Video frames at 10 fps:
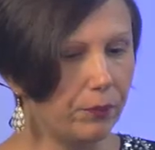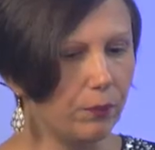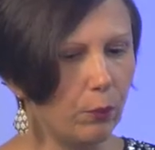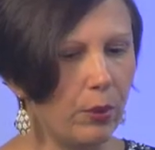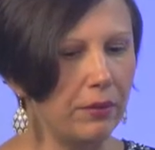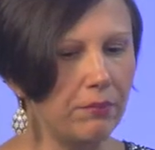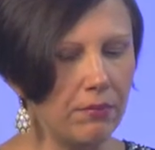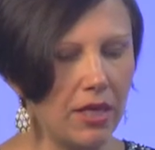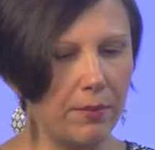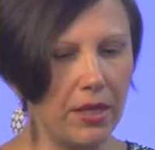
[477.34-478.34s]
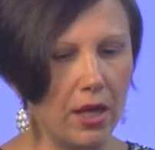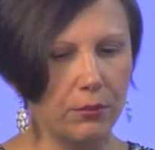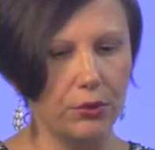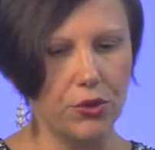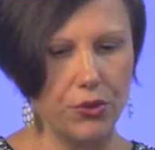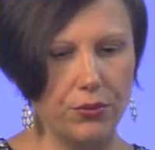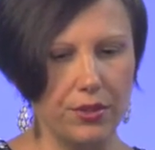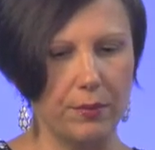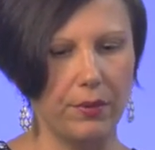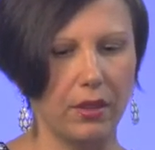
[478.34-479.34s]
Well, maybe I would choose
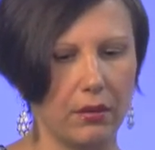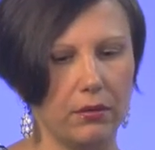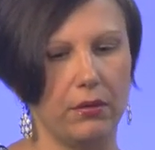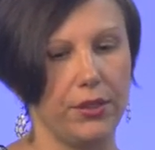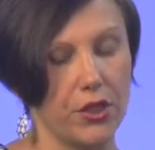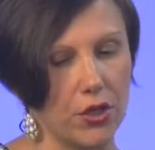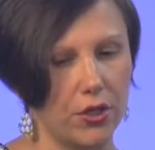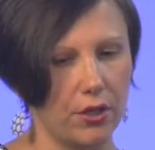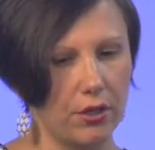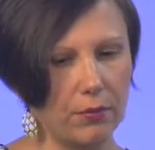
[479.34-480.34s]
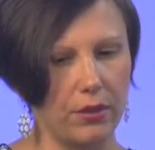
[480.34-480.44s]
something a little younger with a